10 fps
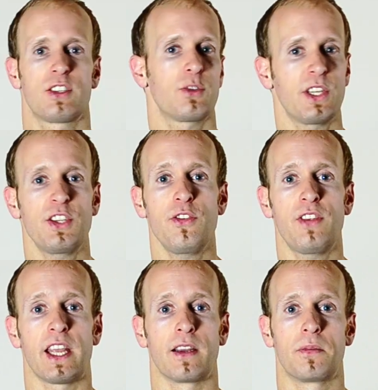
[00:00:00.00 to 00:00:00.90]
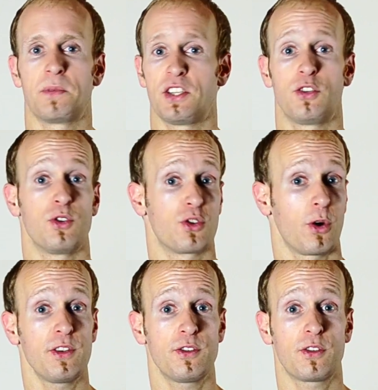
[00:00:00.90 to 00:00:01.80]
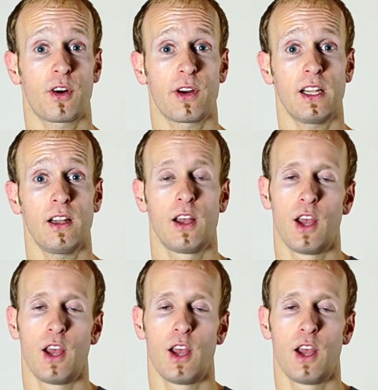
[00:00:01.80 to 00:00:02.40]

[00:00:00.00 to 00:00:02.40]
So what do you think? Did you enjoy the tutorial?